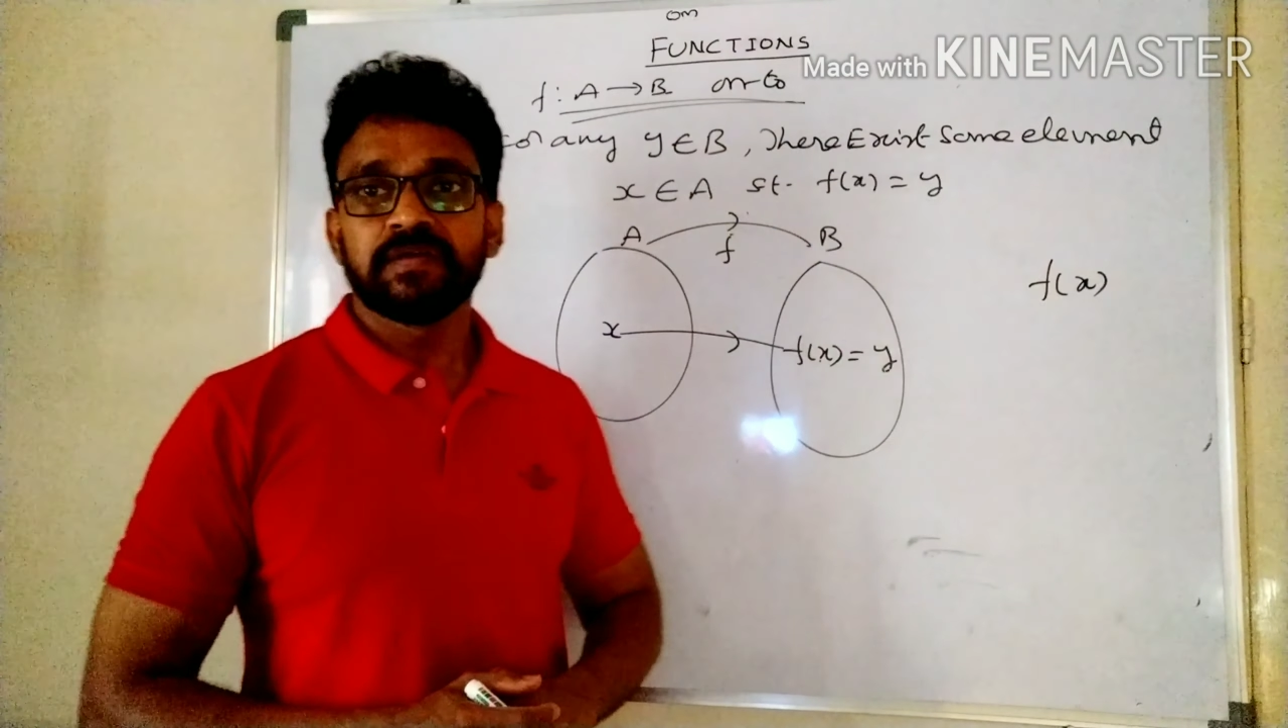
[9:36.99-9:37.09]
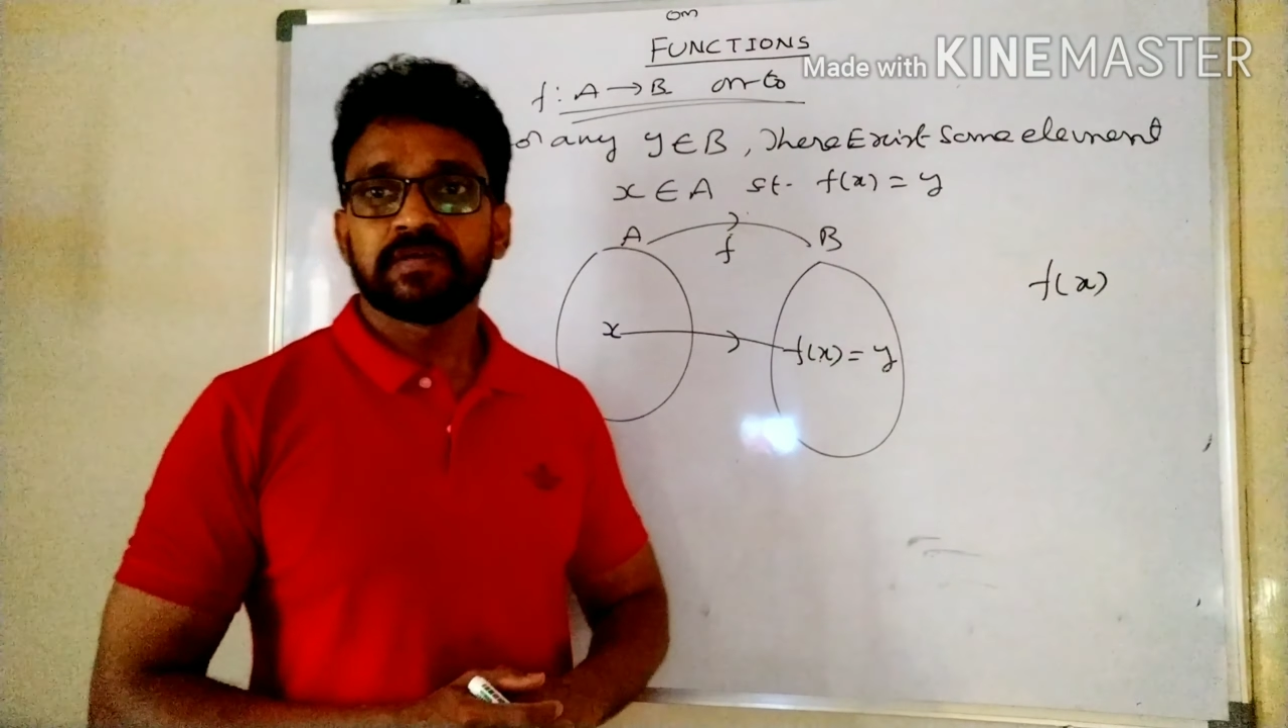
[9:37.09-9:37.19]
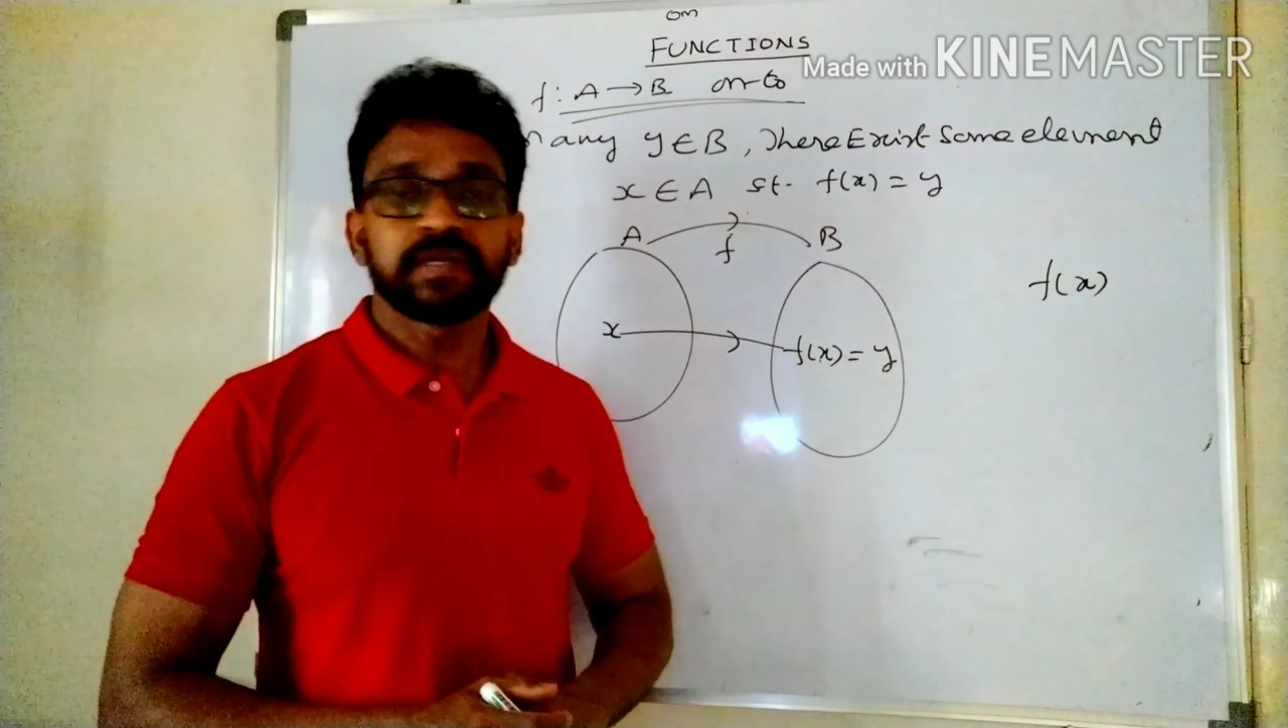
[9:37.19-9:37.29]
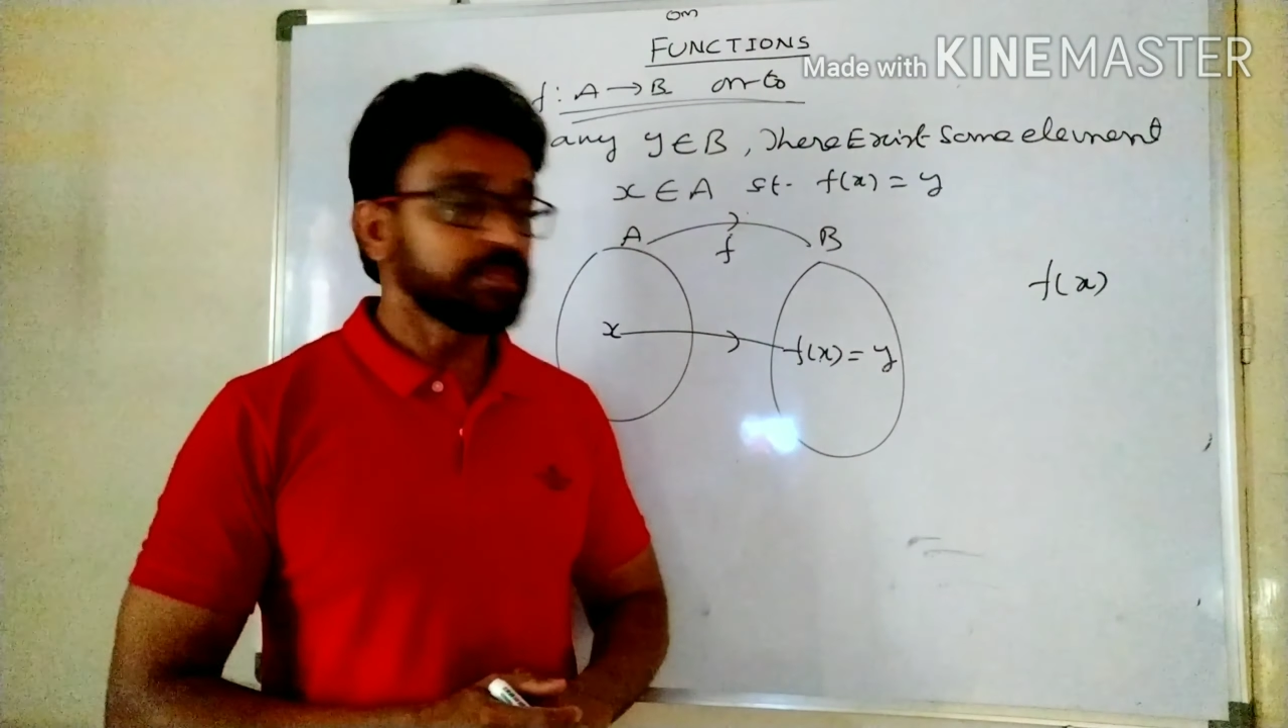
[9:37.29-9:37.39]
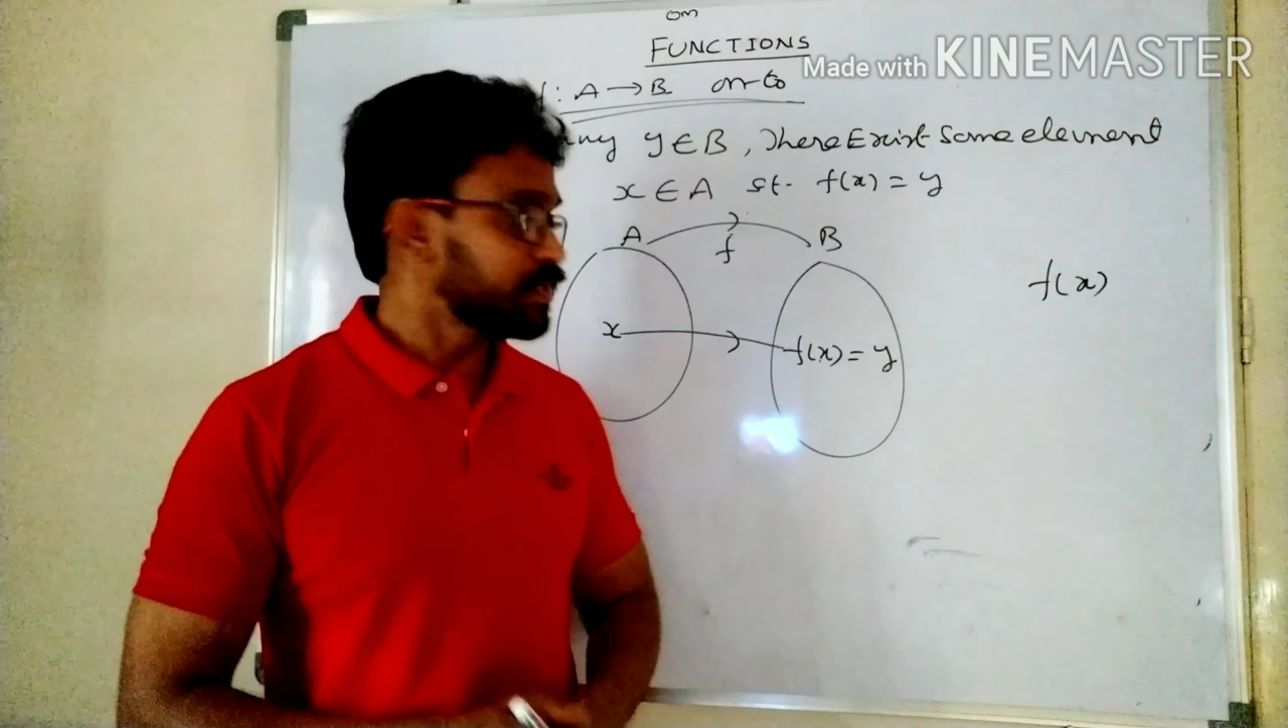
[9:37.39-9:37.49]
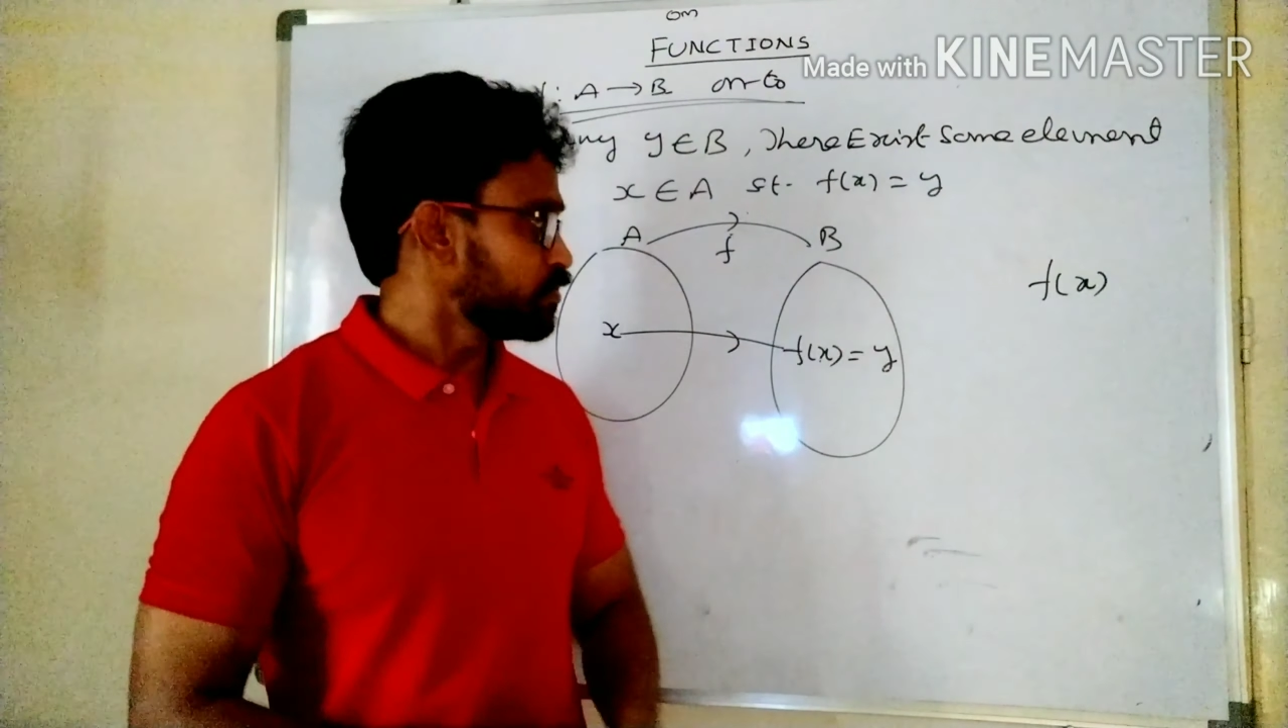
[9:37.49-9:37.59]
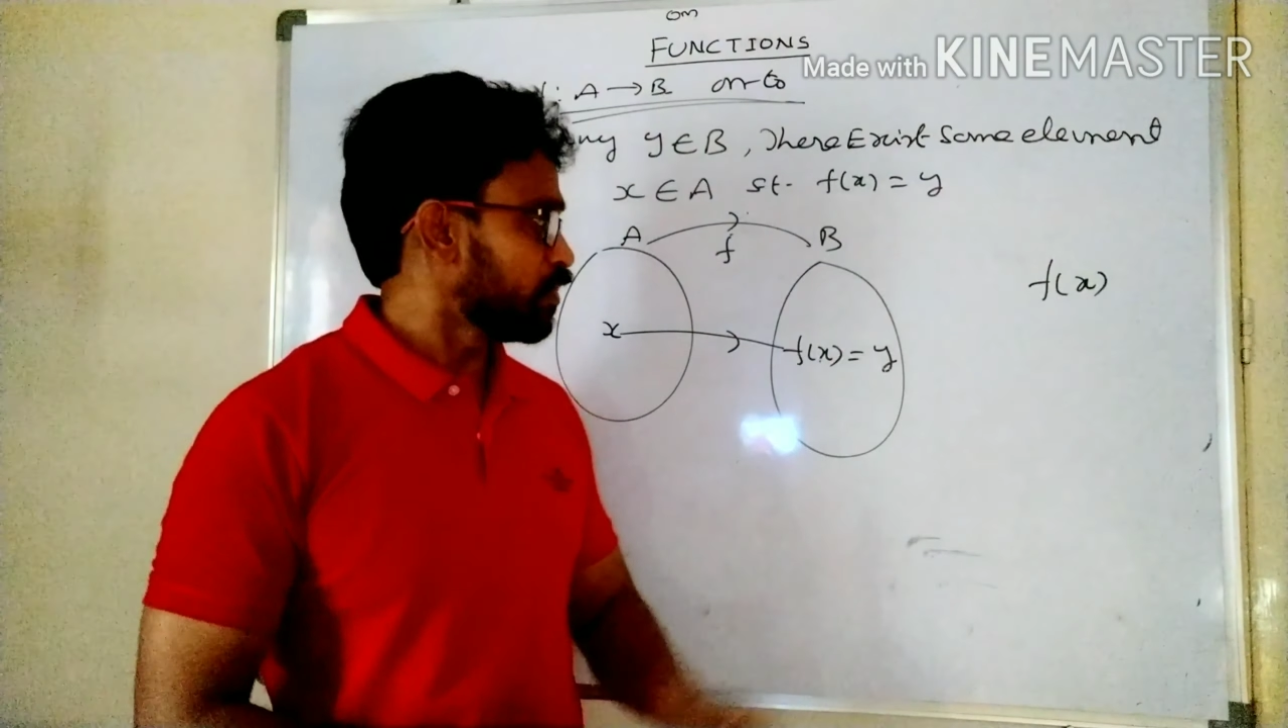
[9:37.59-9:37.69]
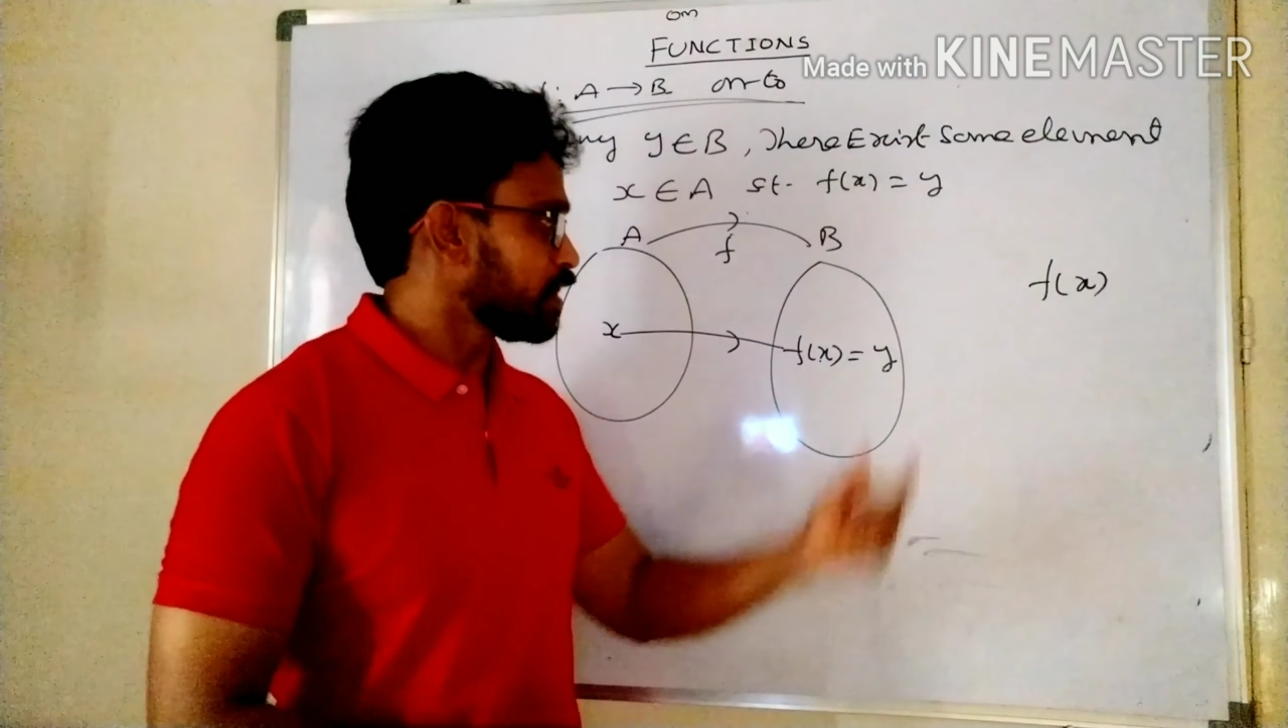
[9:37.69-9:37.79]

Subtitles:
That means what?